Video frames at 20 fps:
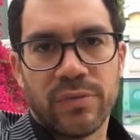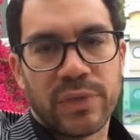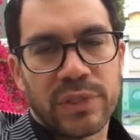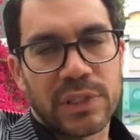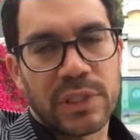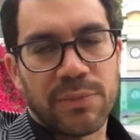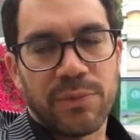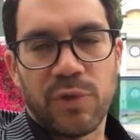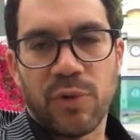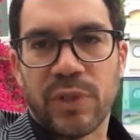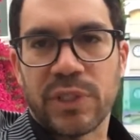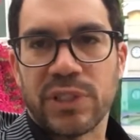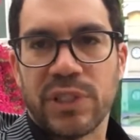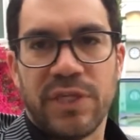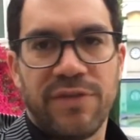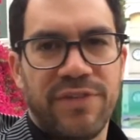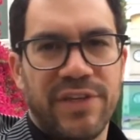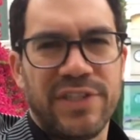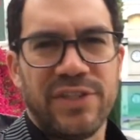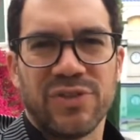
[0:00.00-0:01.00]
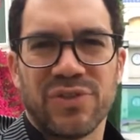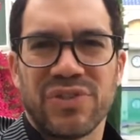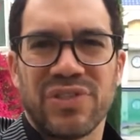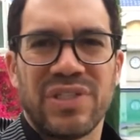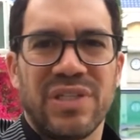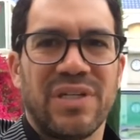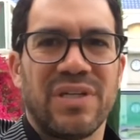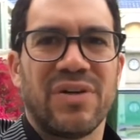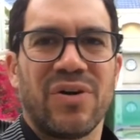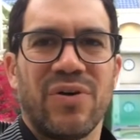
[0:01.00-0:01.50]
Most time you watch TV, you'll
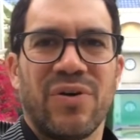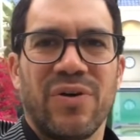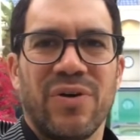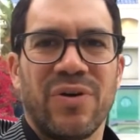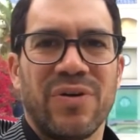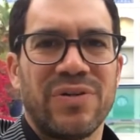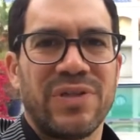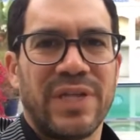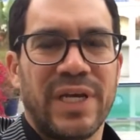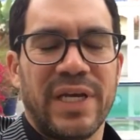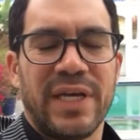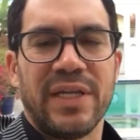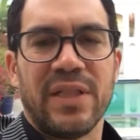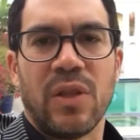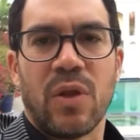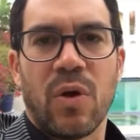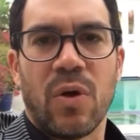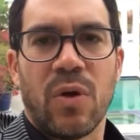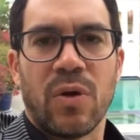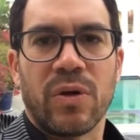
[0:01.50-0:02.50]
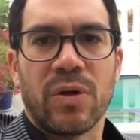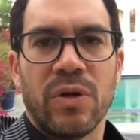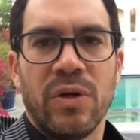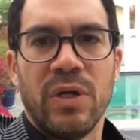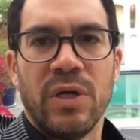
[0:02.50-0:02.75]
see it all day long.